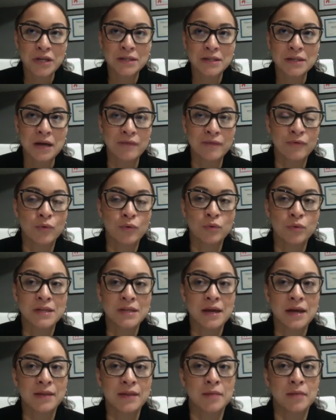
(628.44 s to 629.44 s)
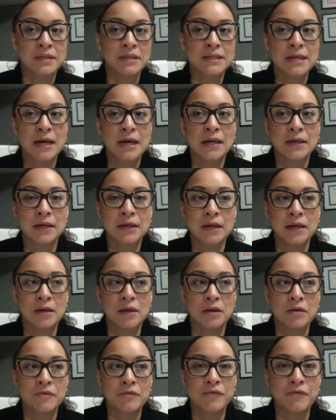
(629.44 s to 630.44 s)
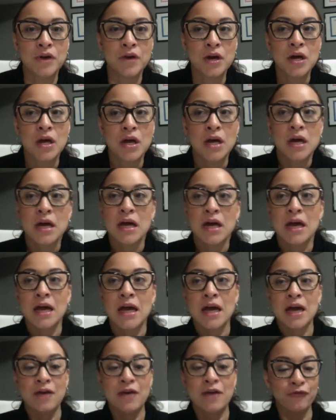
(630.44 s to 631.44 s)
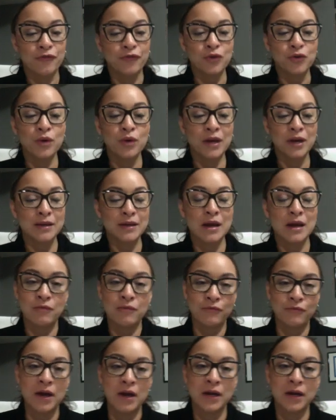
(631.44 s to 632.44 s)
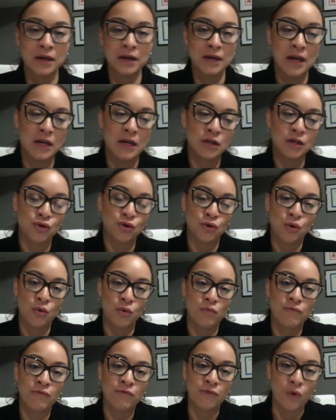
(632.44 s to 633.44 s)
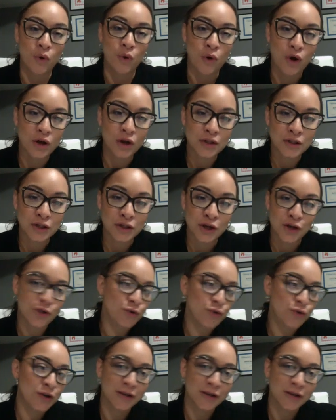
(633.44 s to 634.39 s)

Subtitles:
I've always had that mentality of, if you cannot recognize your own flaws, you can